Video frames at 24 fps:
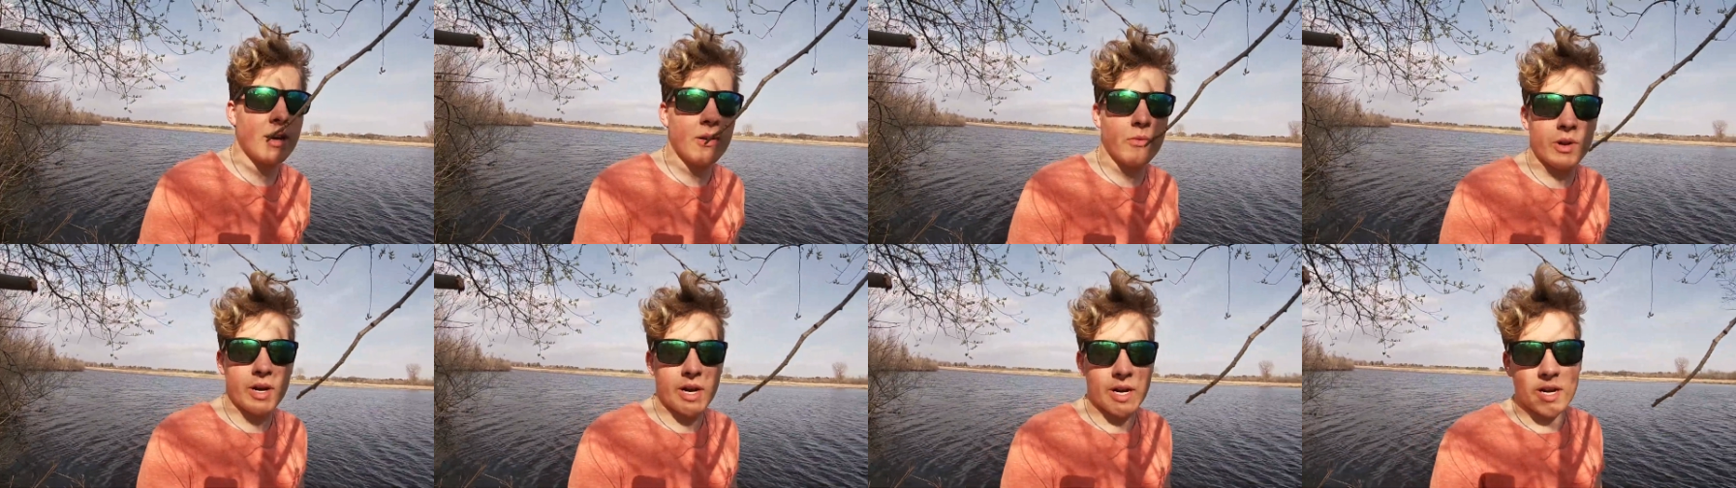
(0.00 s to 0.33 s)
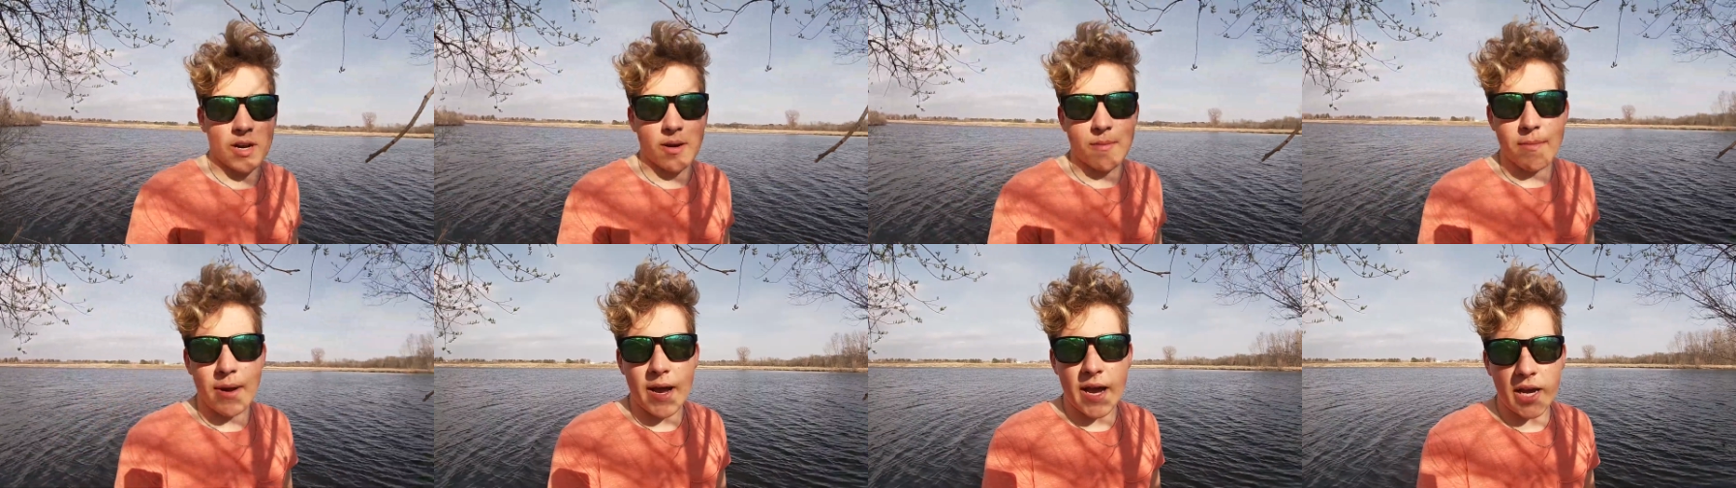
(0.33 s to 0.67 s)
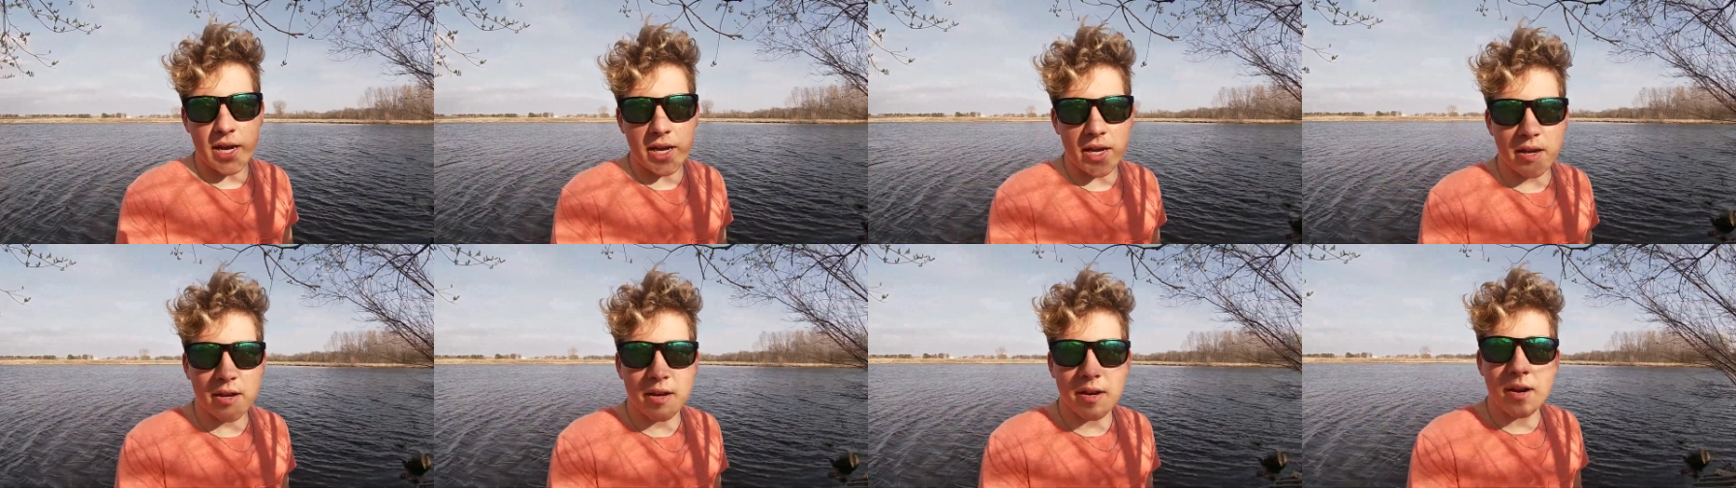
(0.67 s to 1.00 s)
when I come
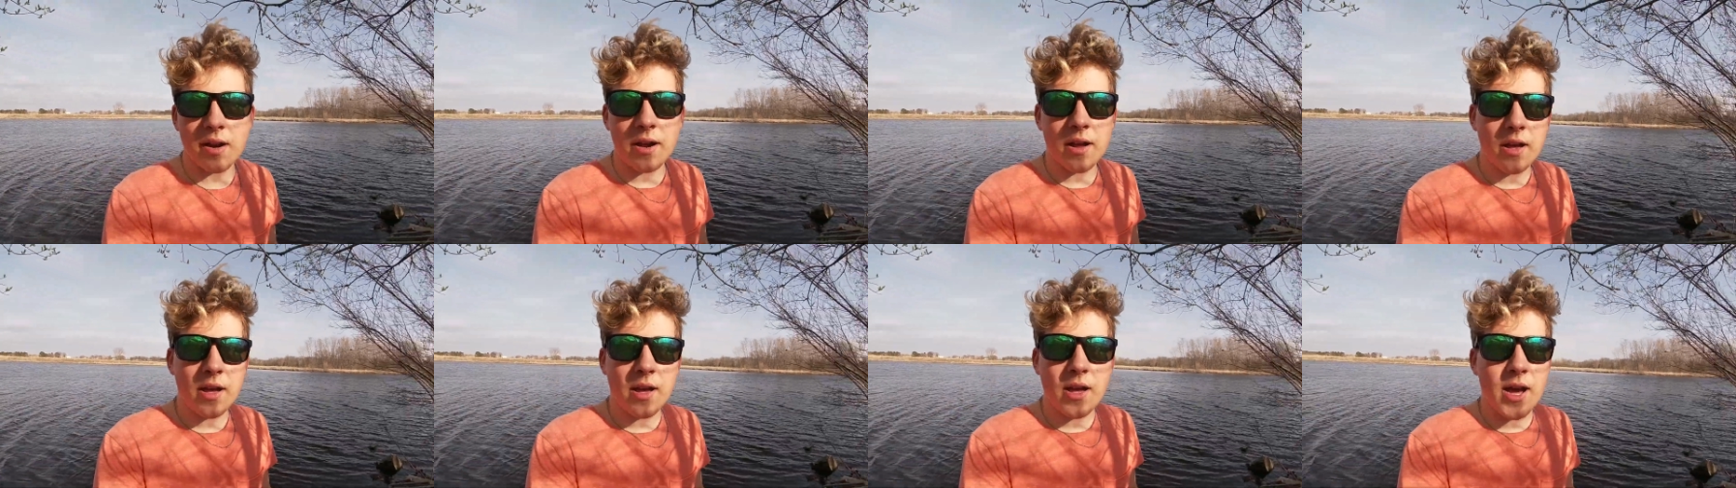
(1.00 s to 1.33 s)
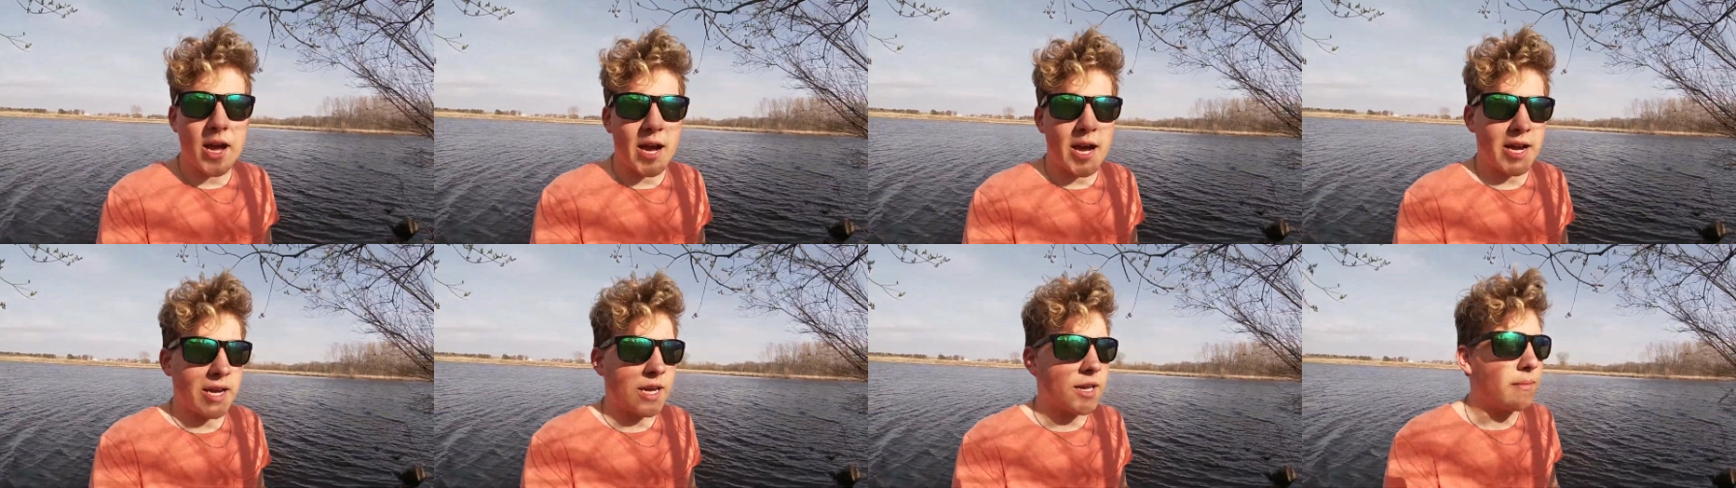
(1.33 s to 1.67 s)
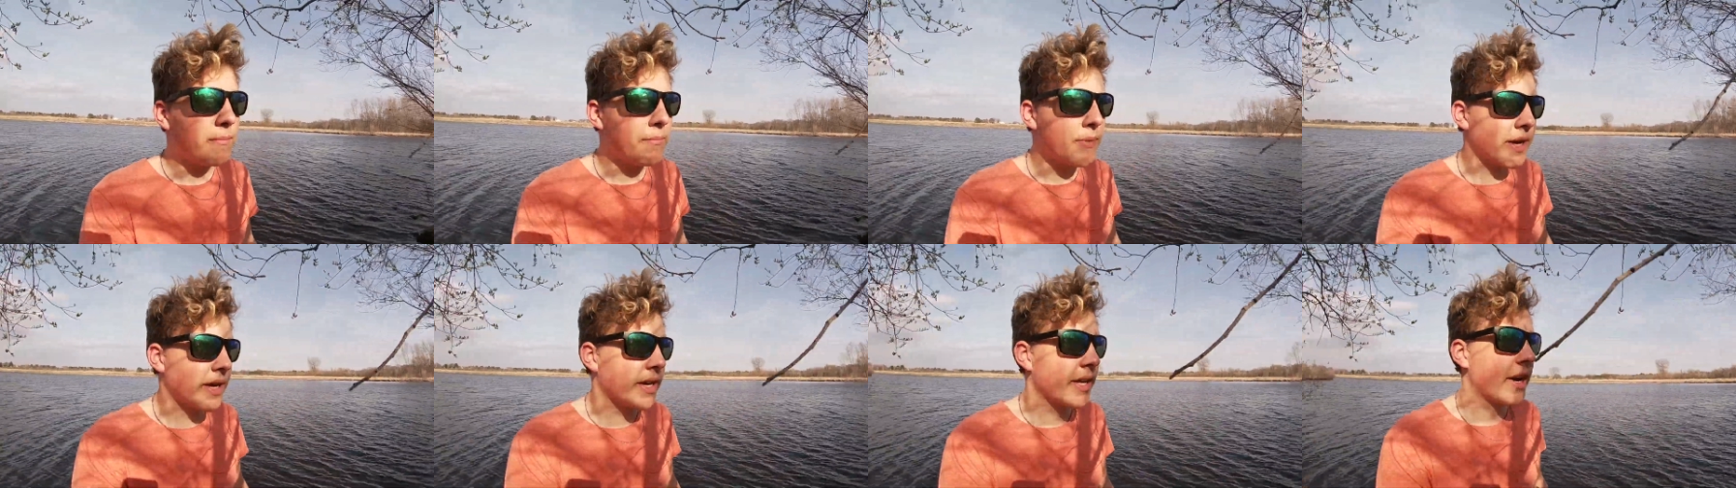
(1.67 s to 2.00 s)
back here, I
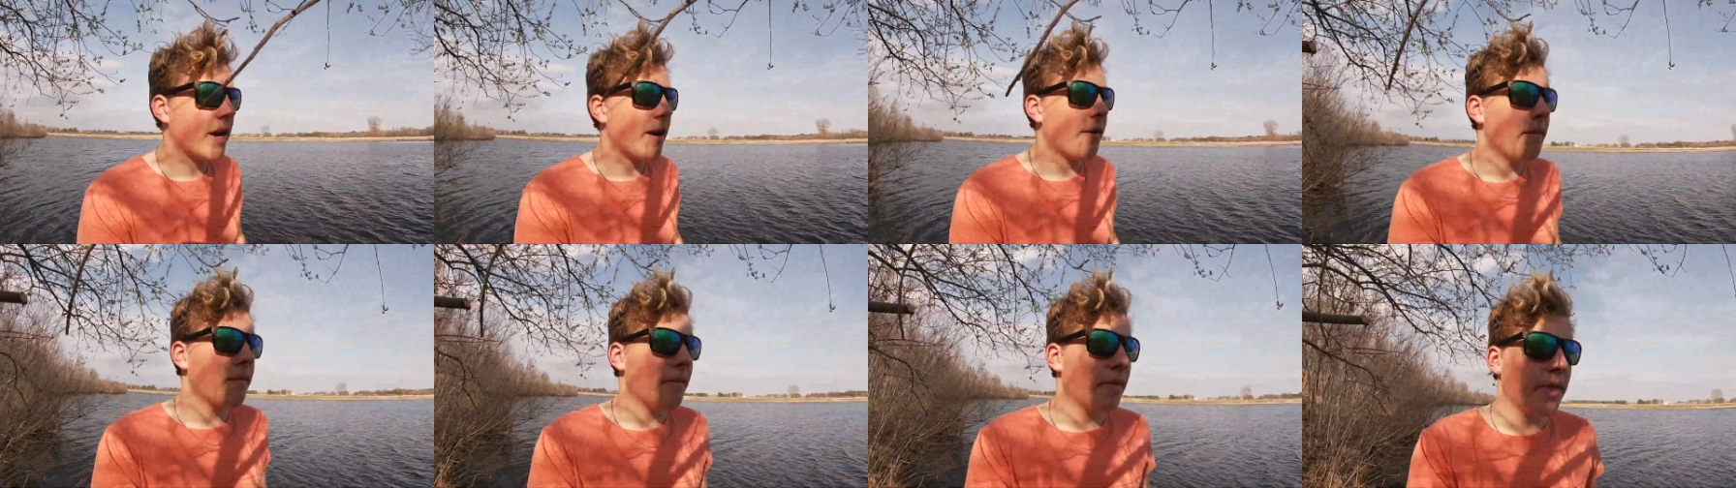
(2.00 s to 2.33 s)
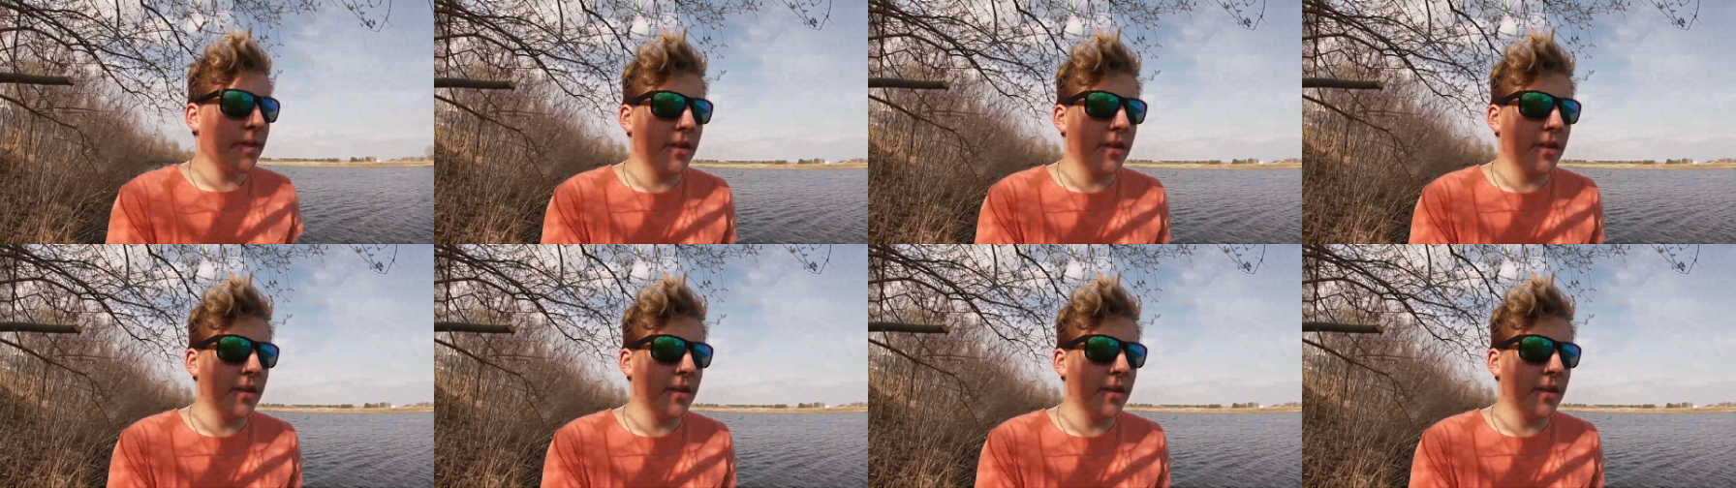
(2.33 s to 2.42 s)
can pick it up.